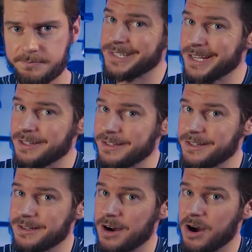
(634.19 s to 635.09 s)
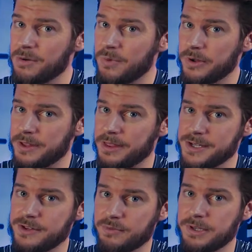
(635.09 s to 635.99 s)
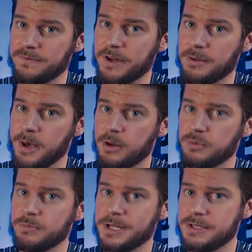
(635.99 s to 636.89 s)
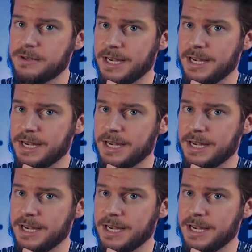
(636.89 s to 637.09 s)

Now technically there are more than just 3 fundamental movements.